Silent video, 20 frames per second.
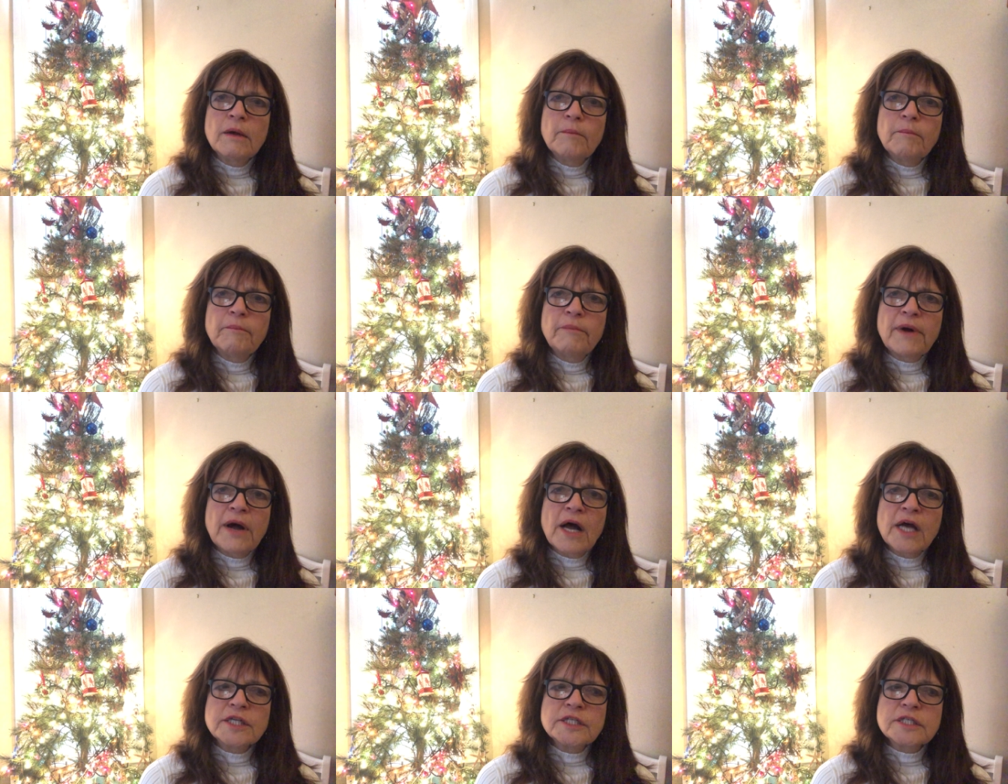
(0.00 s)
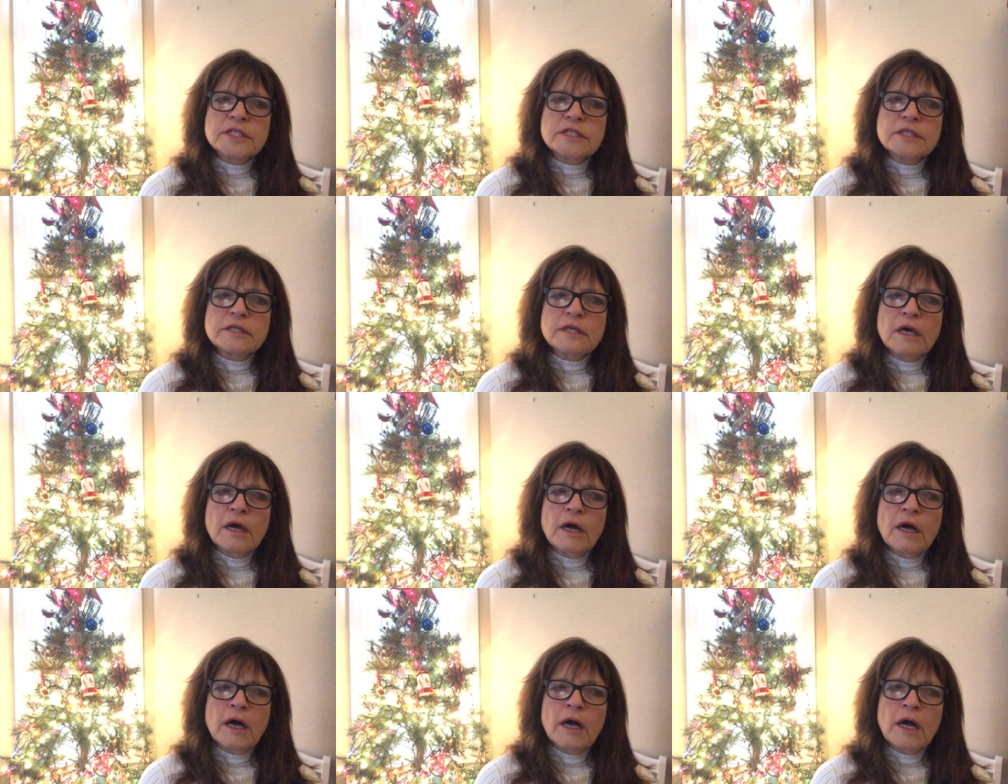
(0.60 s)
But
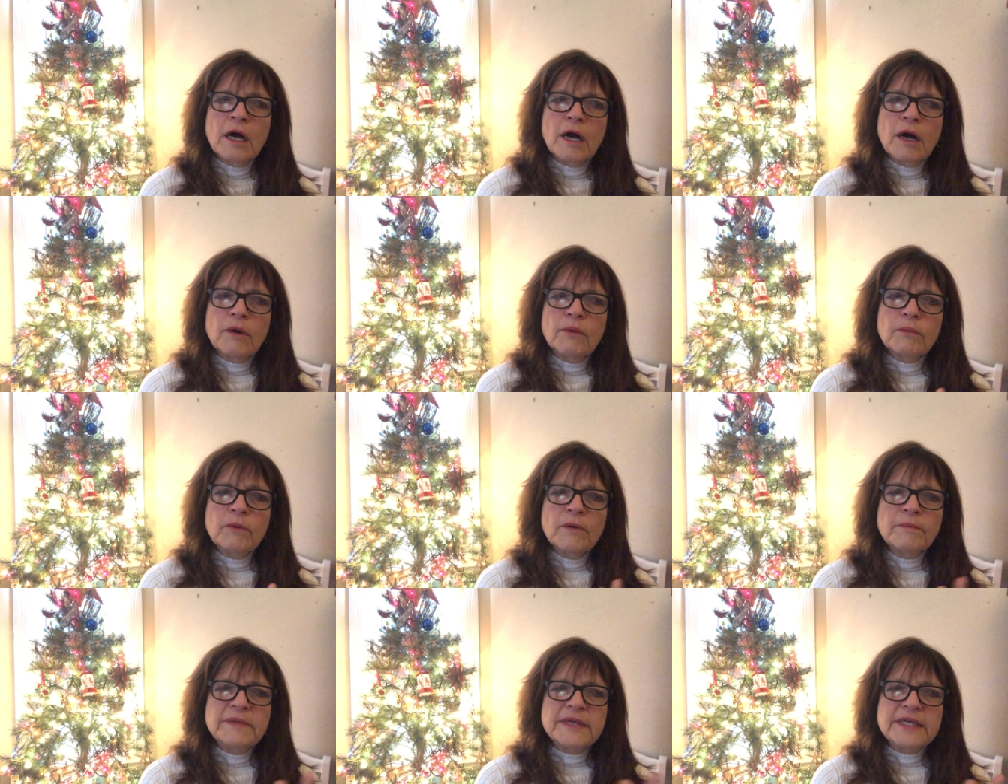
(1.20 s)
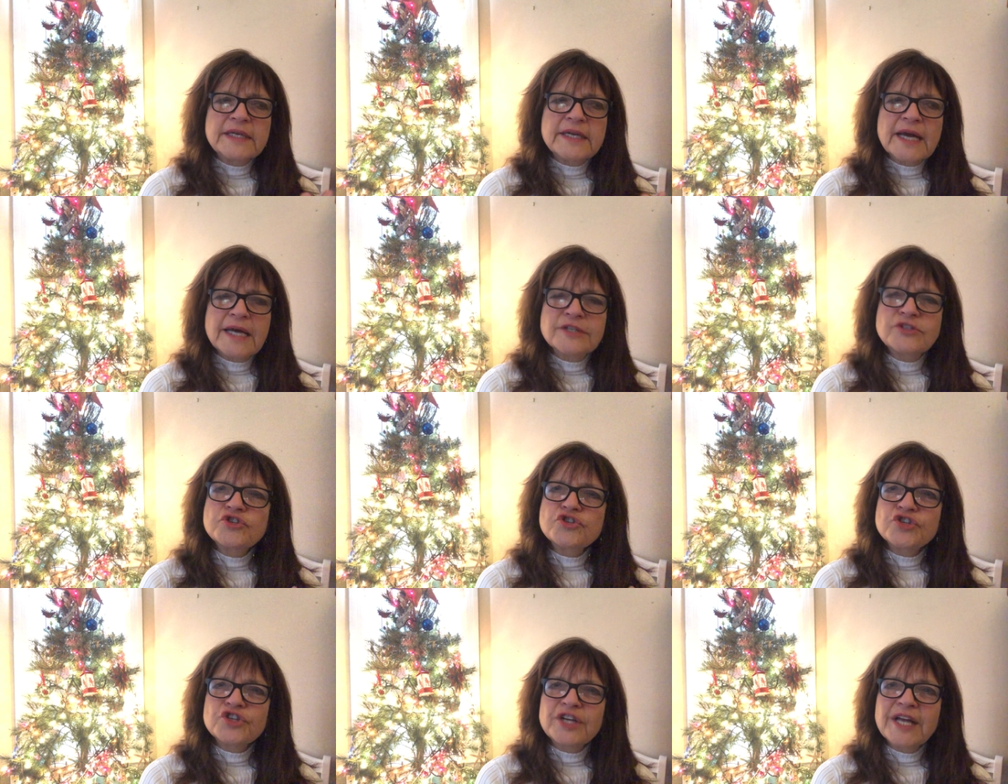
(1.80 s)
uh, a woman
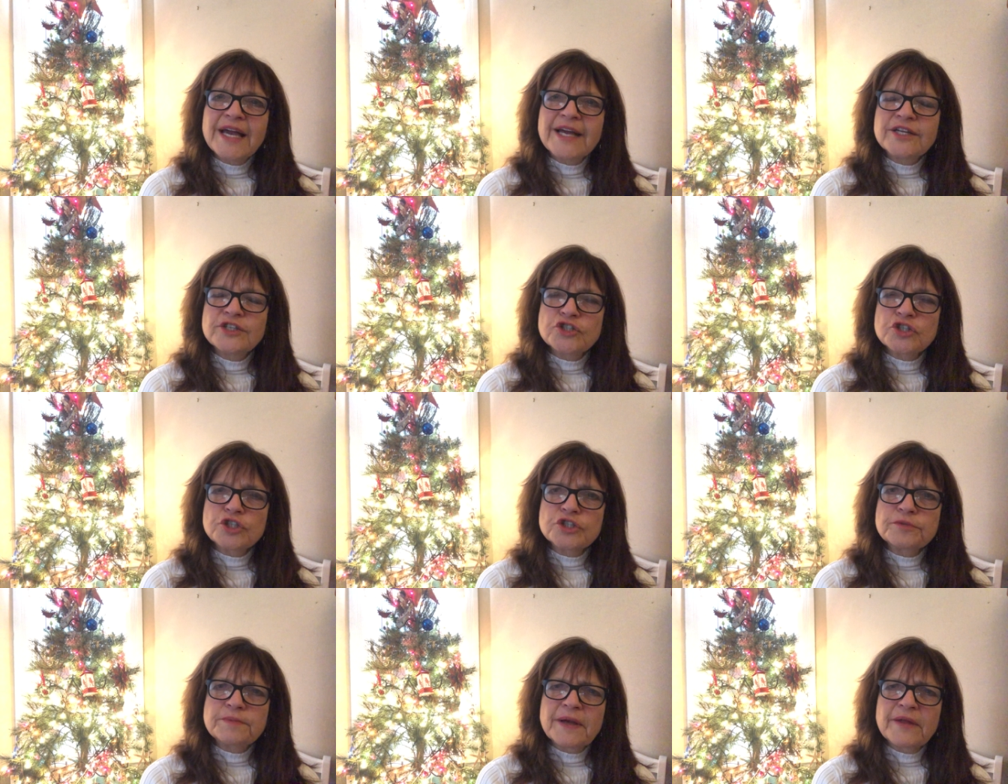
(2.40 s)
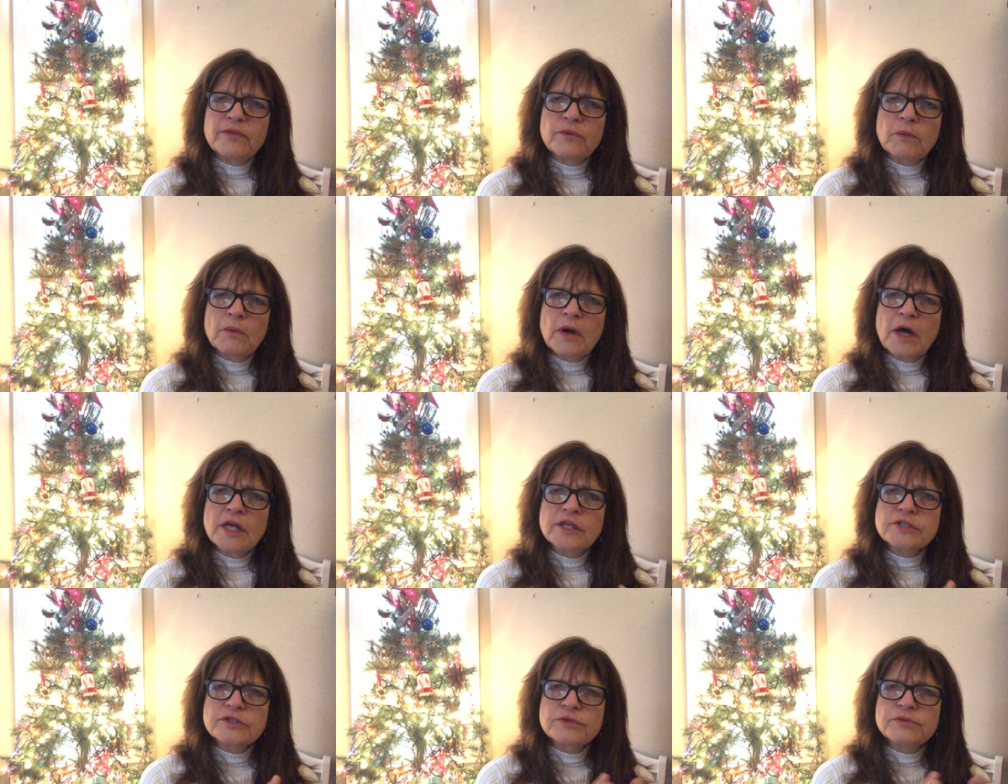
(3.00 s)
yesterday at Church Beyond the
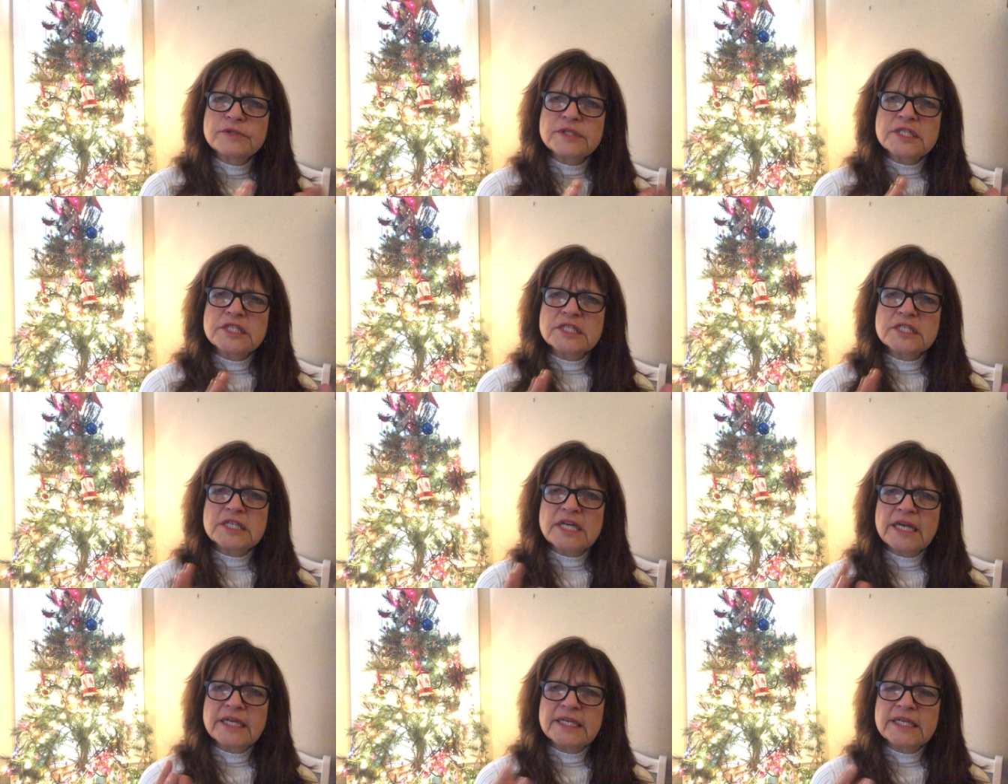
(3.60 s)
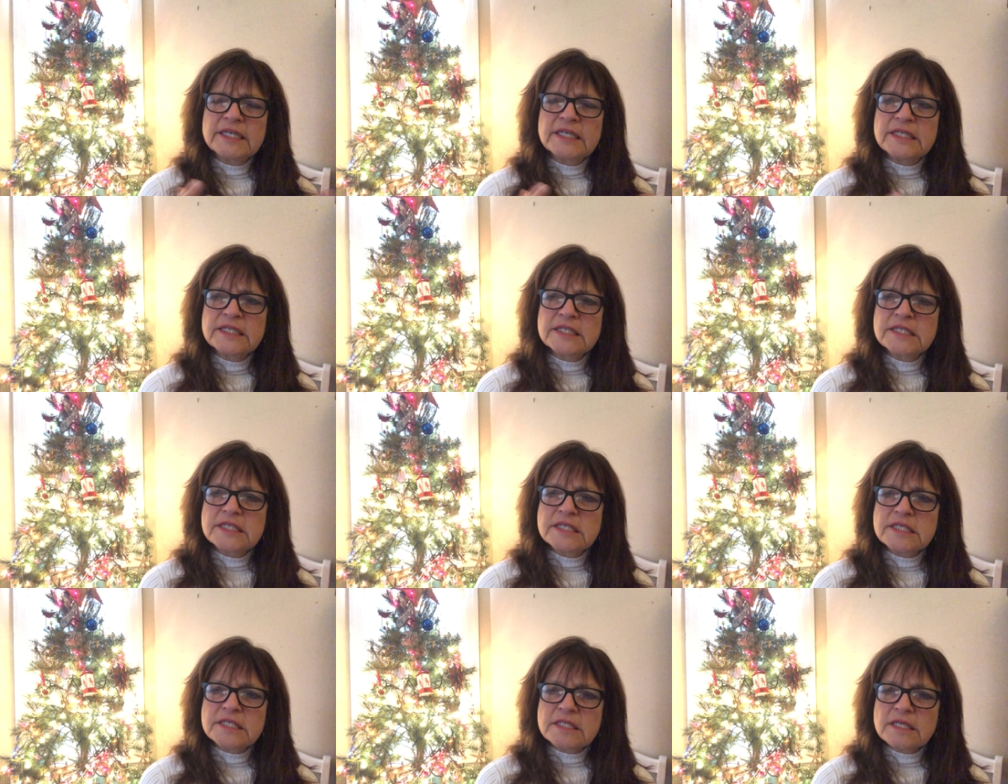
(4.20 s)
Walls who
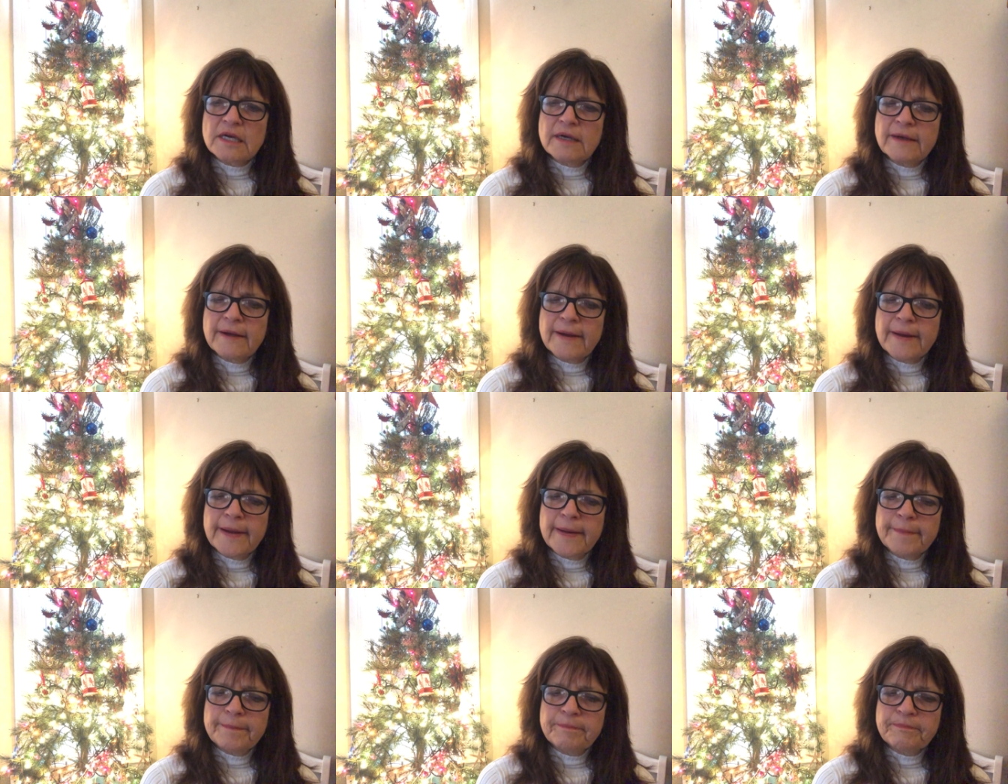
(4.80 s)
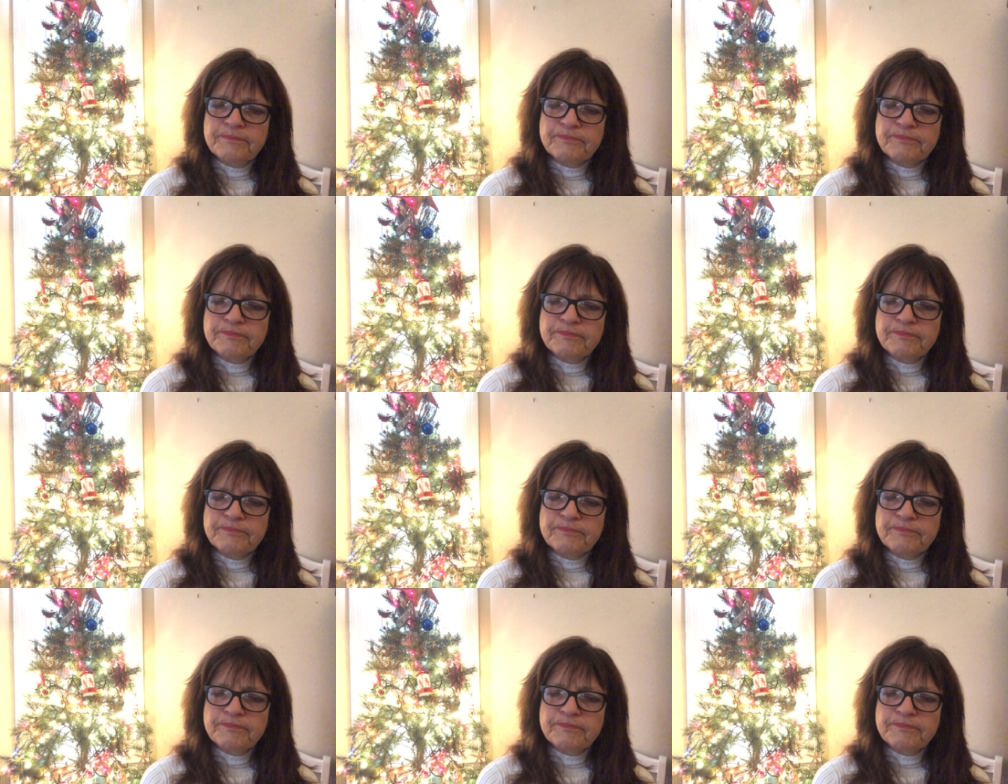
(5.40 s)
studies um,